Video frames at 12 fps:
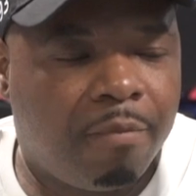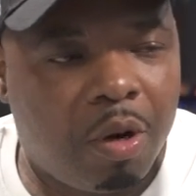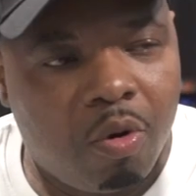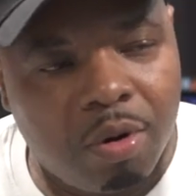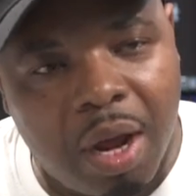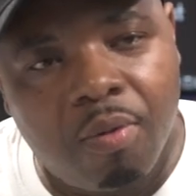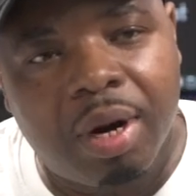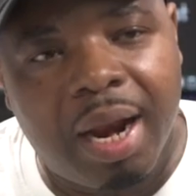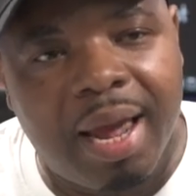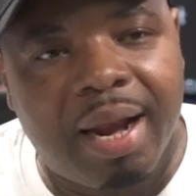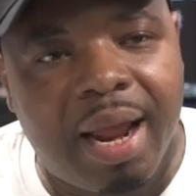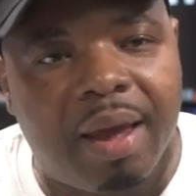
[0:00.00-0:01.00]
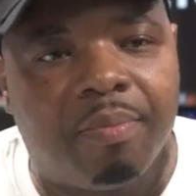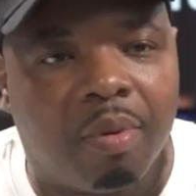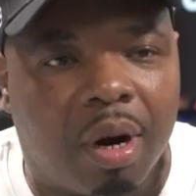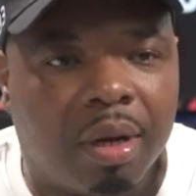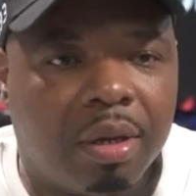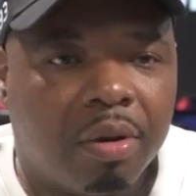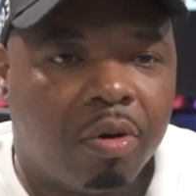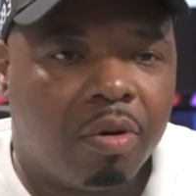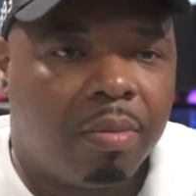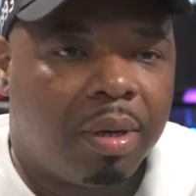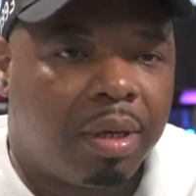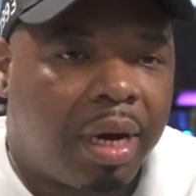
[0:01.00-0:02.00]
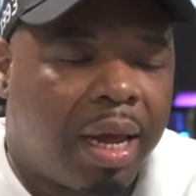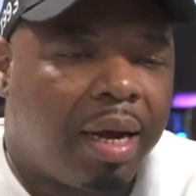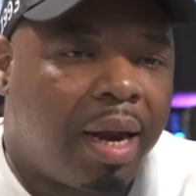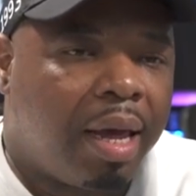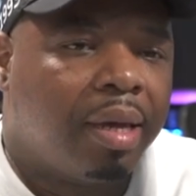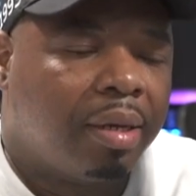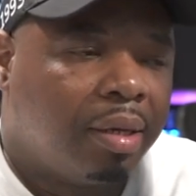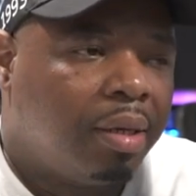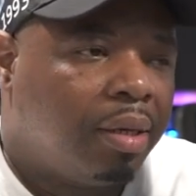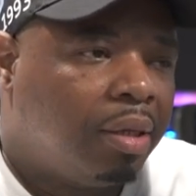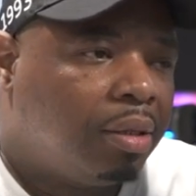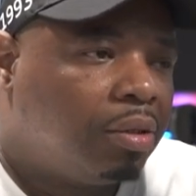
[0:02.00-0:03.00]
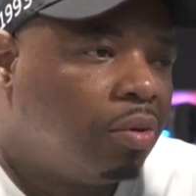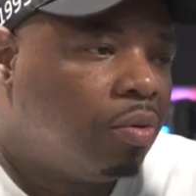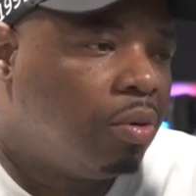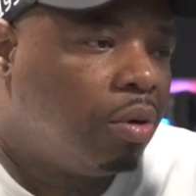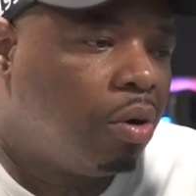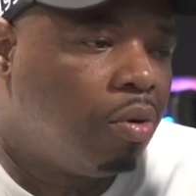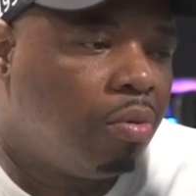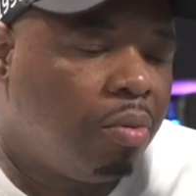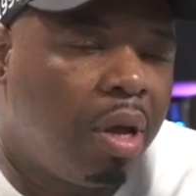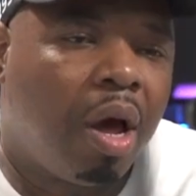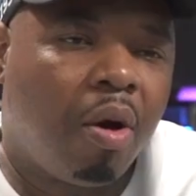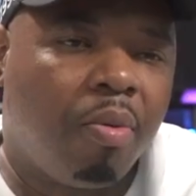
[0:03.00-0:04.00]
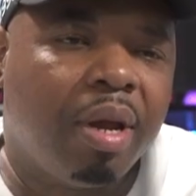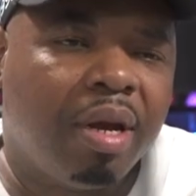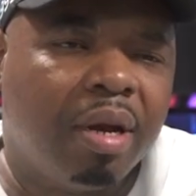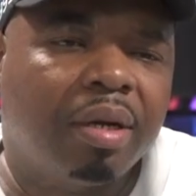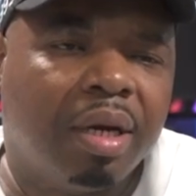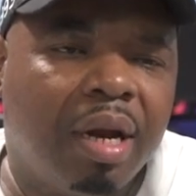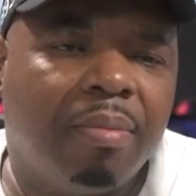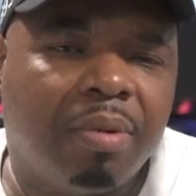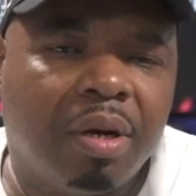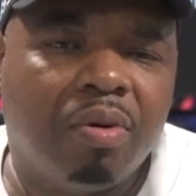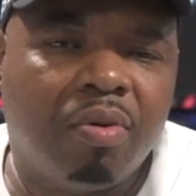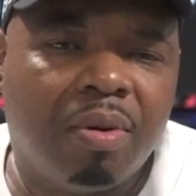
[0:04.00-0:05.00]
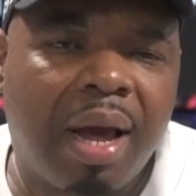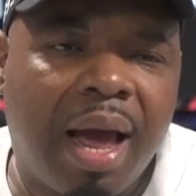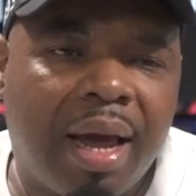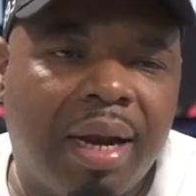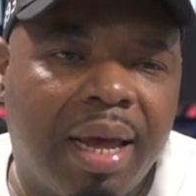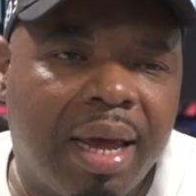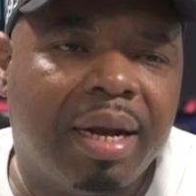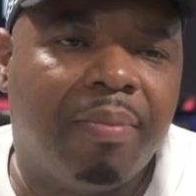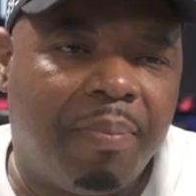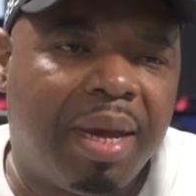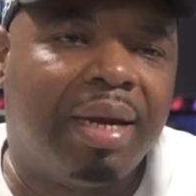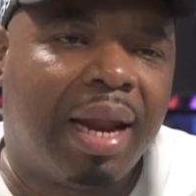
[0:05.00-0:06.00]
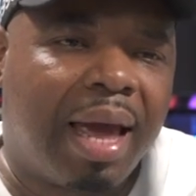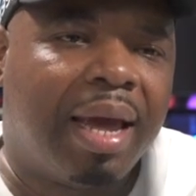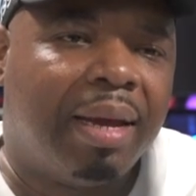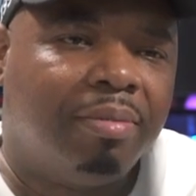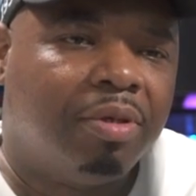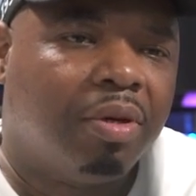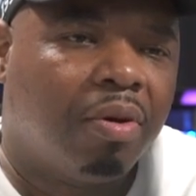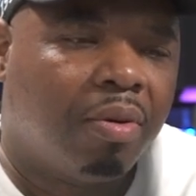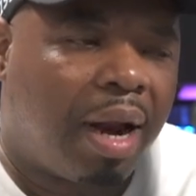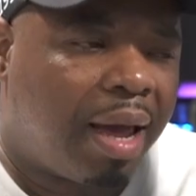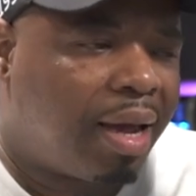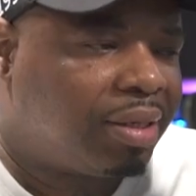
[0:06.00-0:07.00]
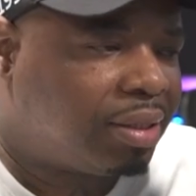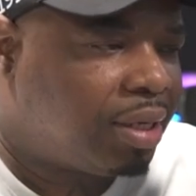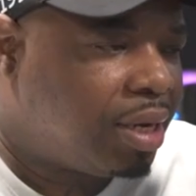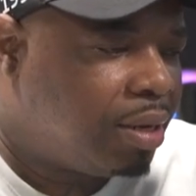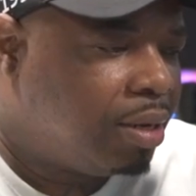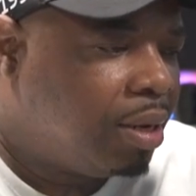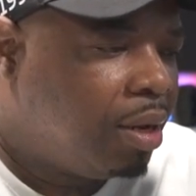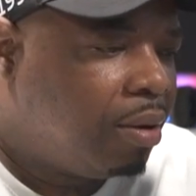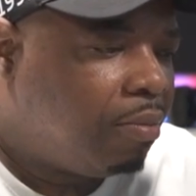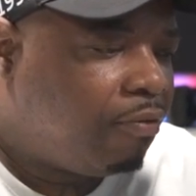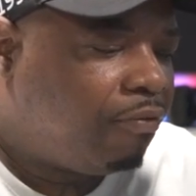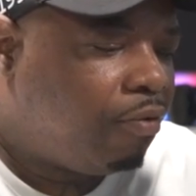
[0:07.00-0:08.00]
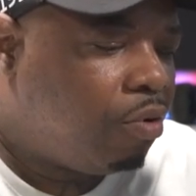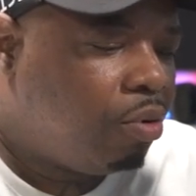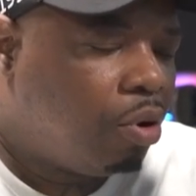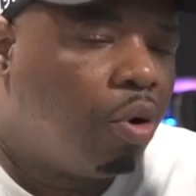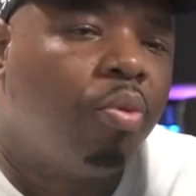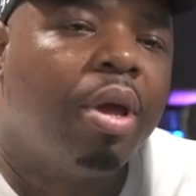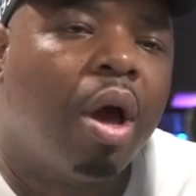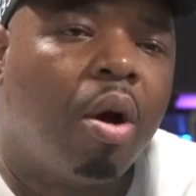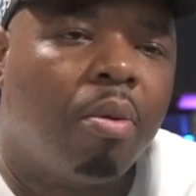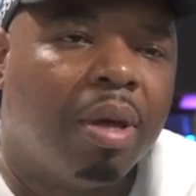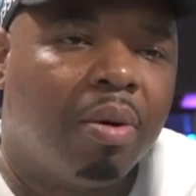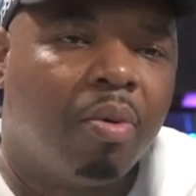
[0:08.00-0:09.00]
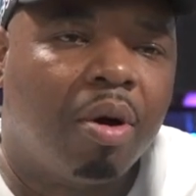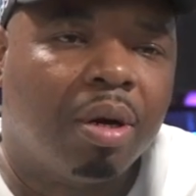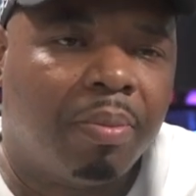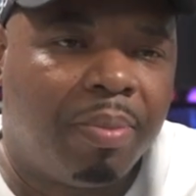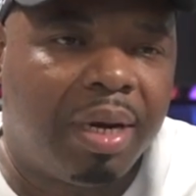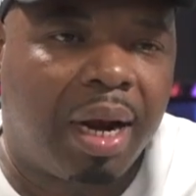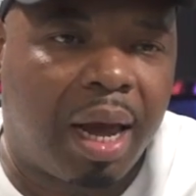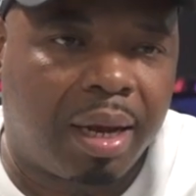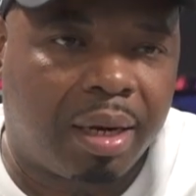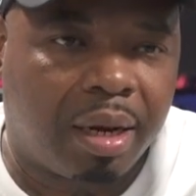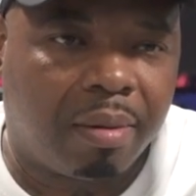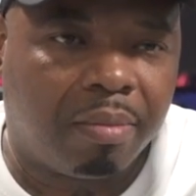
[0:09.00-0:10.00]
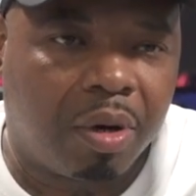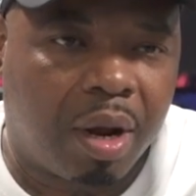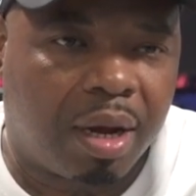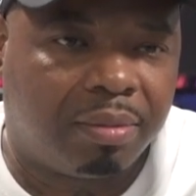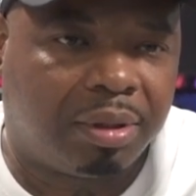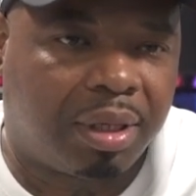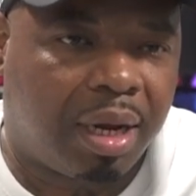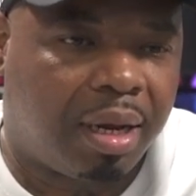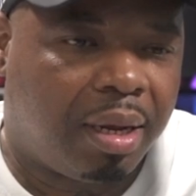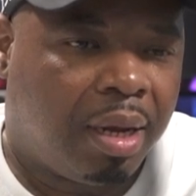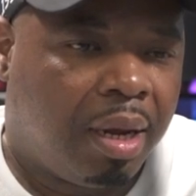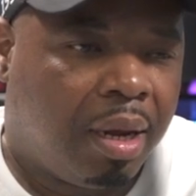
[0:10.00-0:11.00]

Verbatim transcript: Okay. You know, that was Lay Lay brother, you hear me? Lay? So, you know, we always looked it up to those guys that had the big names, you know, like I said, before, you know, we always wanted to be like them, you know what I'm saying?